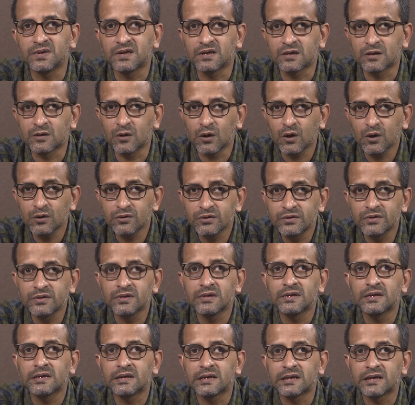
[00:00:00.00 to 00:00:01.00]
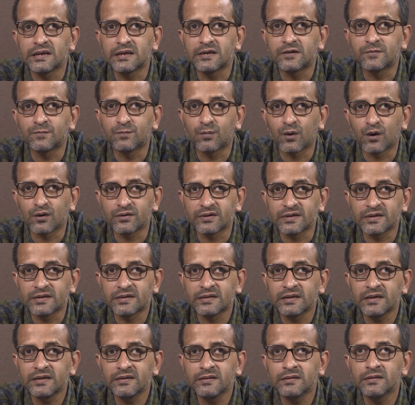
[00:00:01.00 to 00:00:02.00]
because it
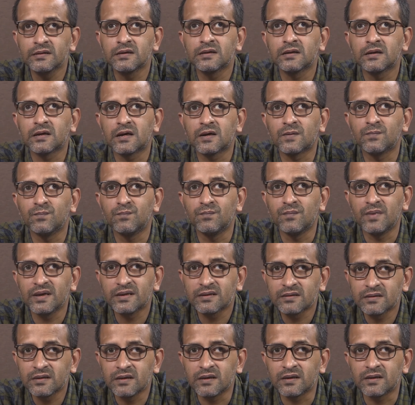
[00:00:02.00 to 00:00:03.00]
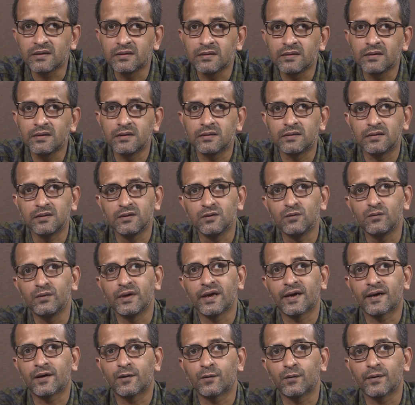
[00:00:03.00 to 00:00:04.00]
possesses a method
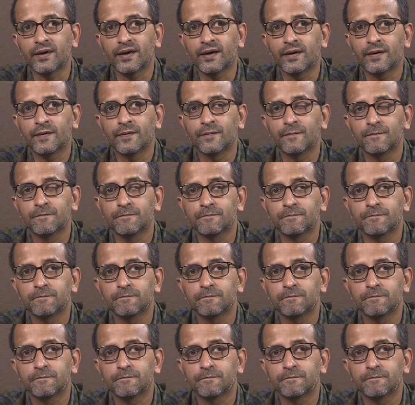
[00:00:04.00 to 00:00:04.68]
unique to it.